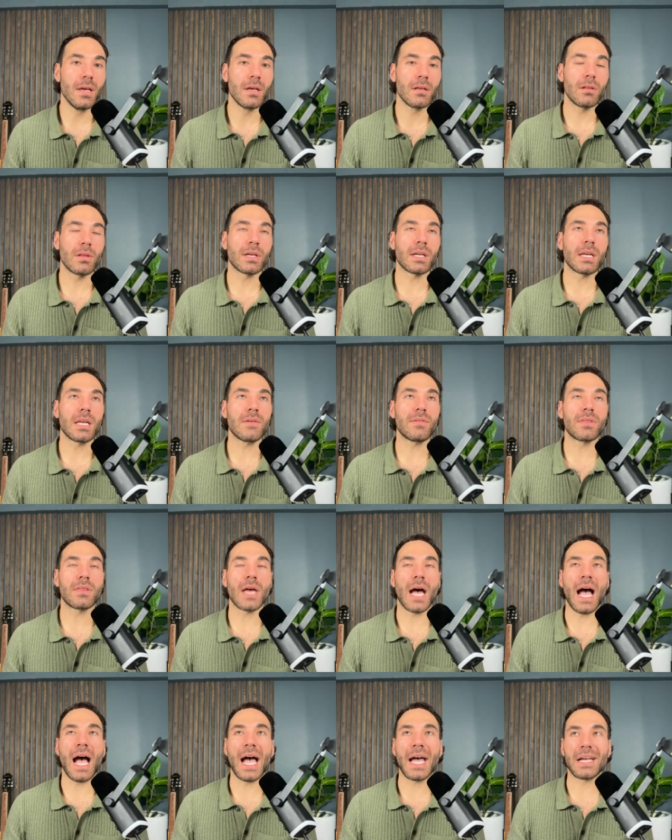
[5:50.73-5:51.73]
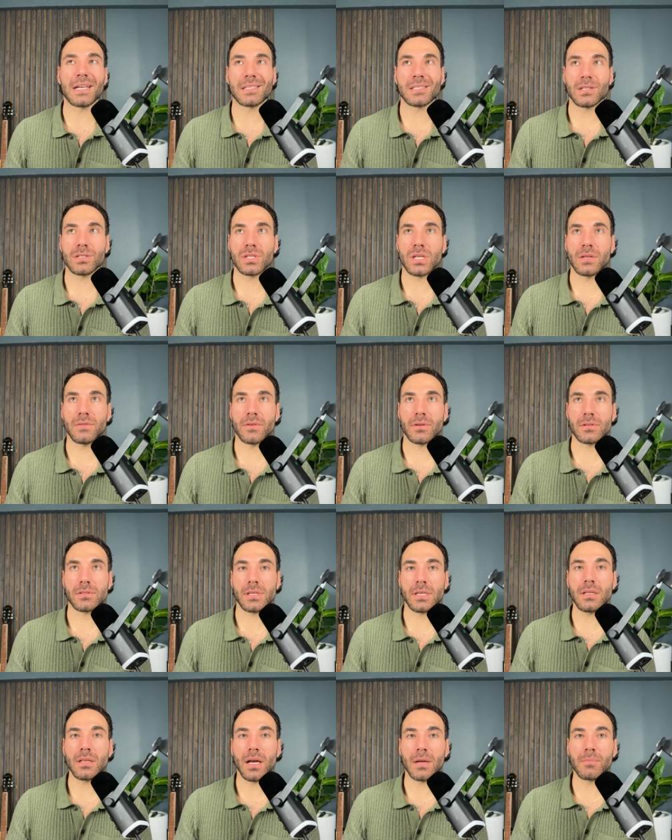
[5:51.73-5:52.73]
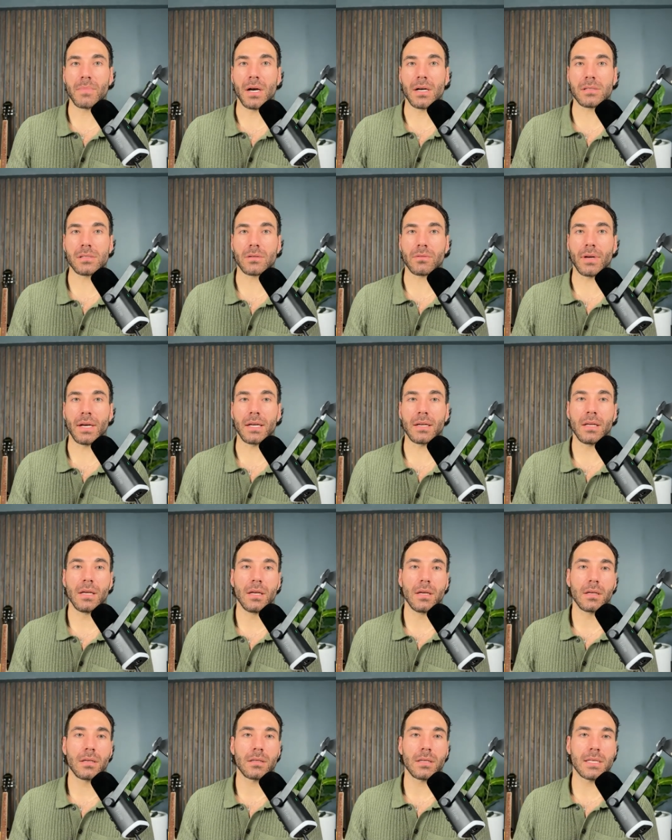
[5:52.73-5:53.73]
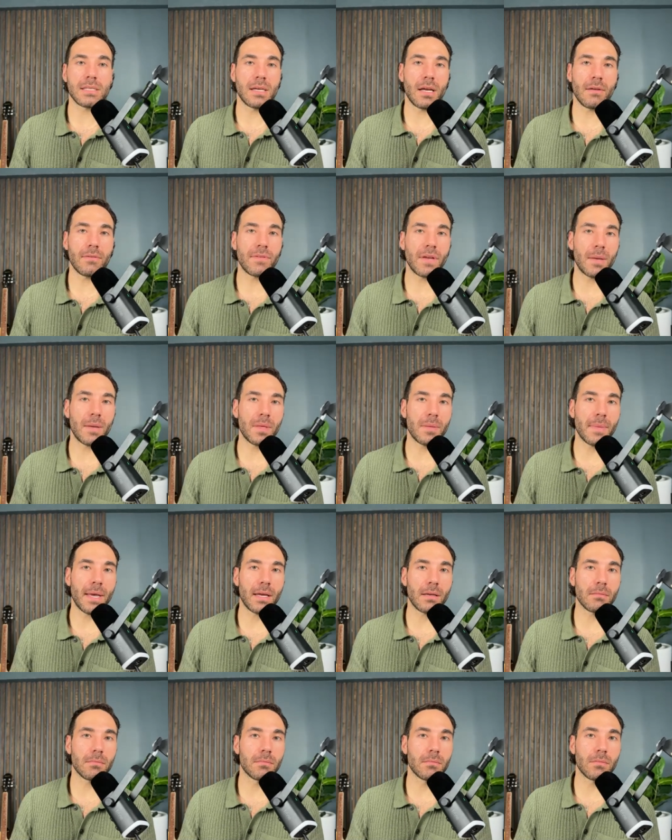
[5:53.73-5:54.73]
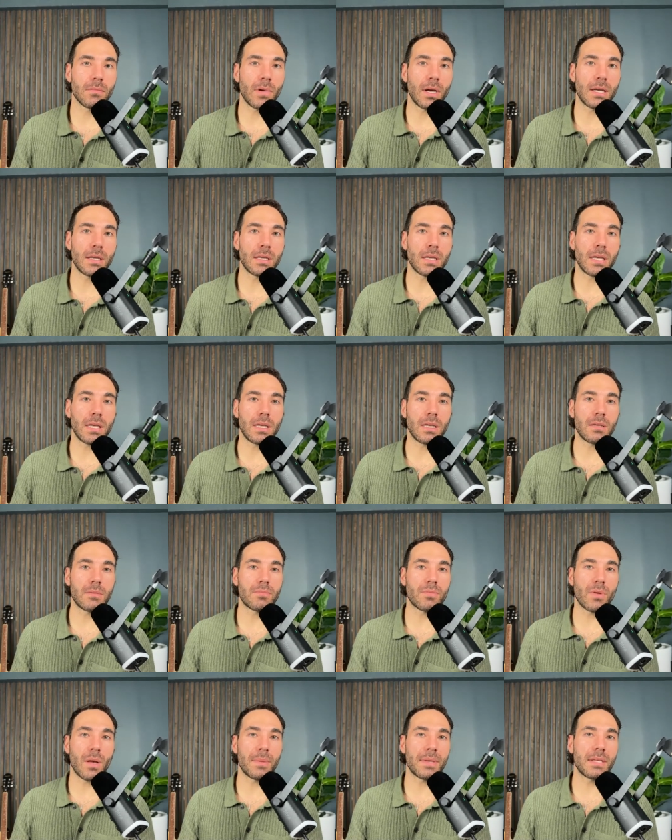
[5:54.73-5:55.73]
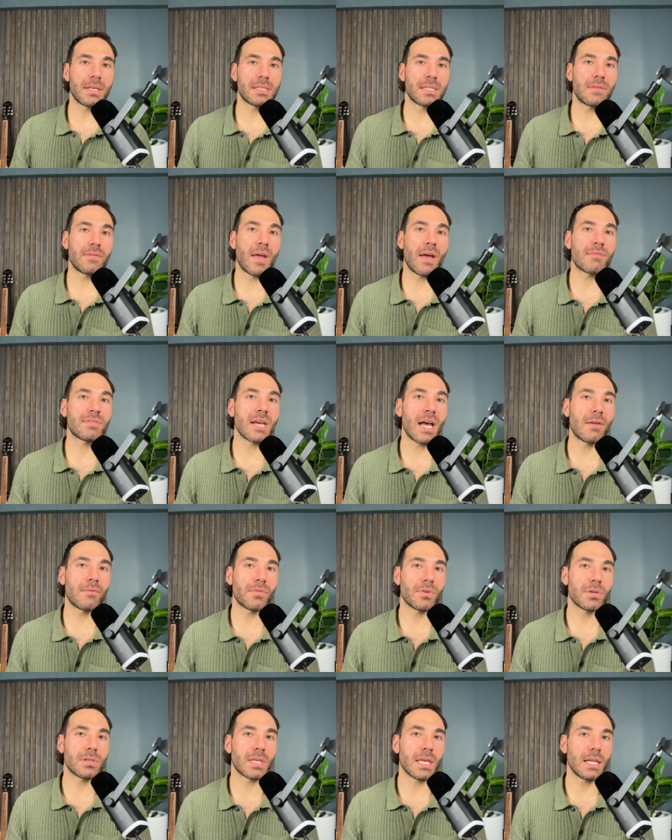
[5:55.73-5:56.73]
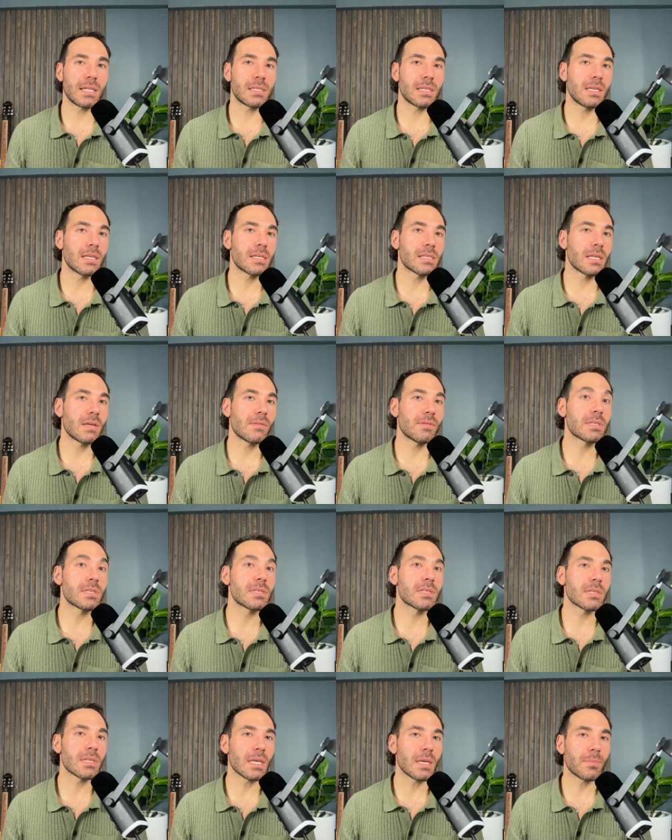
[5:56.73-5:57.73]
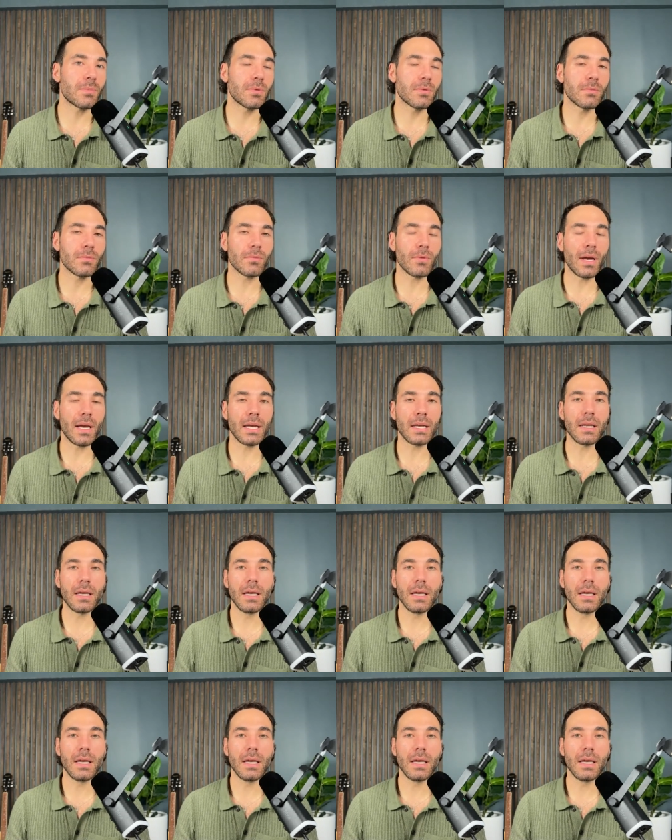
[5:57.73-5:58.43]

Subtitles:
Look at even the highest achievers, Elon Musk, right? He's not a family man, right? He probably doesn't even have time for his kids. He doesn't even sleep, right?